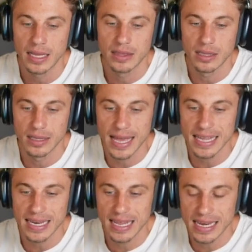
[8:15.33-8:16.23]
the
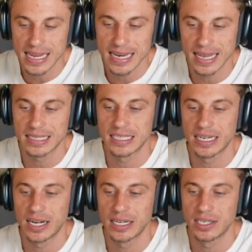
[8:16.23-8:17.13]
light and heat
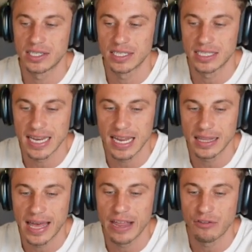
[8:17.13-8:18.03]
necessary to
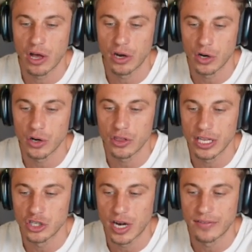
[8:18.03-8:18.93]
sustain life on Earth
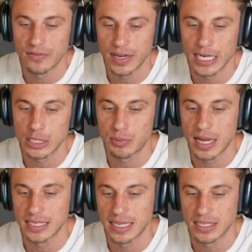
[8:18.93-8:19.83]
and driving various
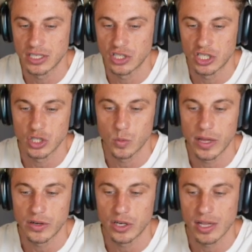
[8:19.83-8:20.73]
processes such as
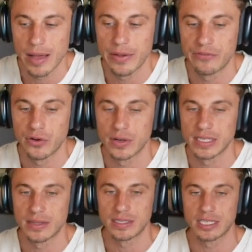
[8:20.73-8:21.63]
weather, climate, and
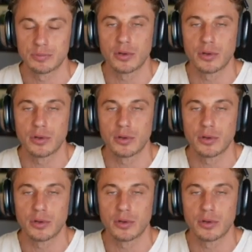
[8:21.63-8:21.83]
photosynthesis. Both